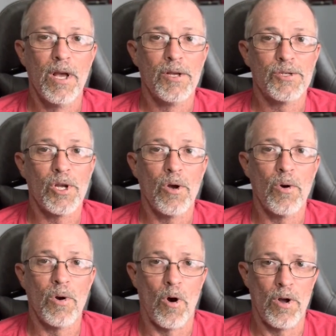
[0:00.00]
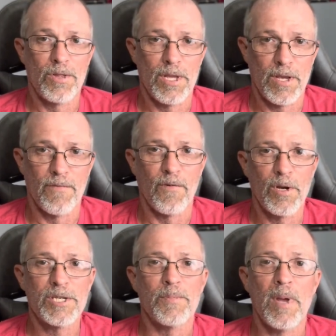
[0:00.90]
So on the
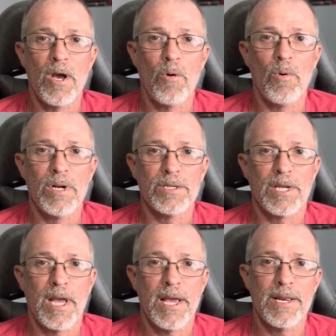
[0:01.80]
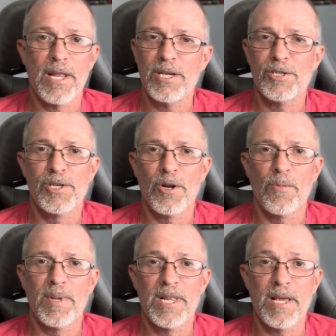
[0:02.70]
voicemail was a nice gentleman